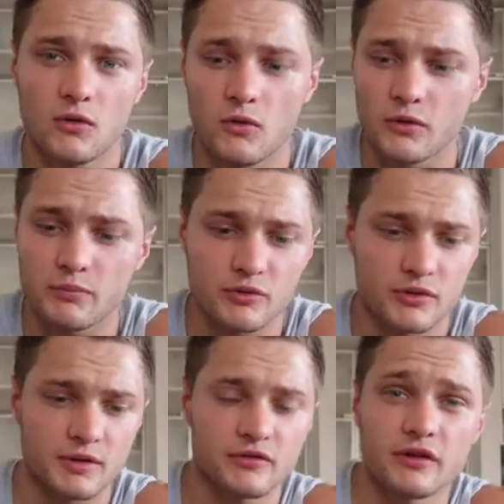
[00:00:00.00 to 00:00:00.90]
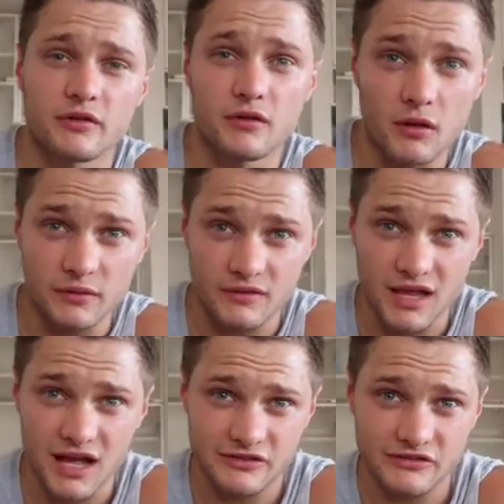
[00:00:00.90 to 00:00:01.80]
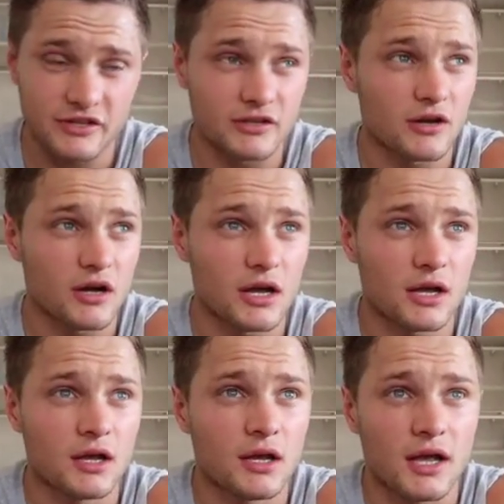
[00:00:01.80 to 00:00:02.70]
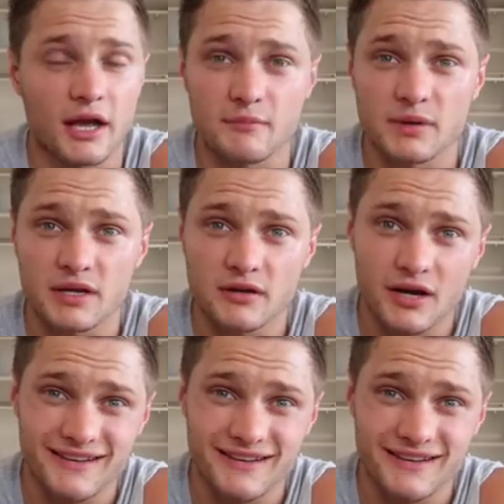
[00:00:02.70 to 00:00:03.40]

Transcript: all you pretty much need to know is last year I had a big year.